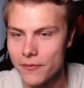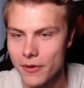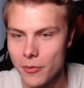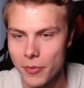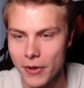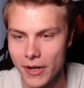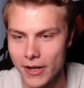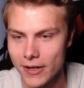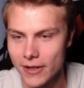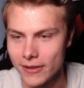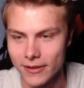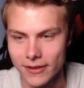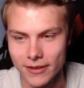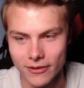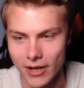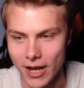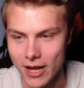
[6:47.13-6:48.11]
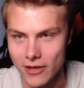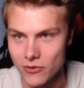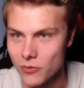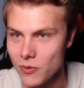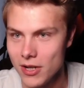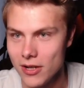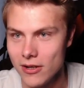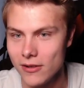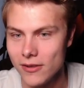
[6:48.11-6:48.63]
apparently, as
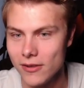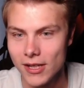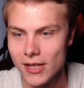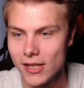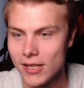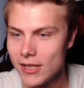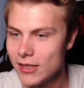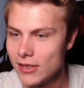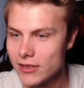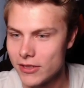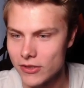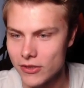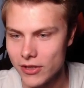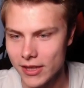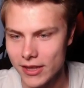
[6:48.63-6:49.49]
well. Just look at